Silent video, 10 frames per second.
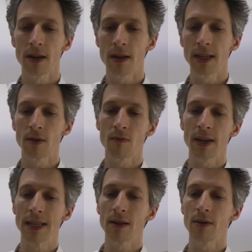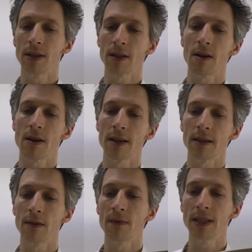only to run into his tired
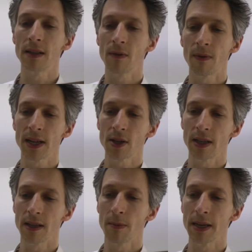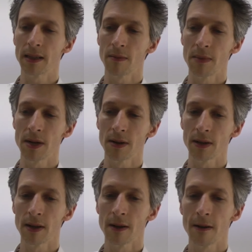and defeated reflection in the basin mirrors.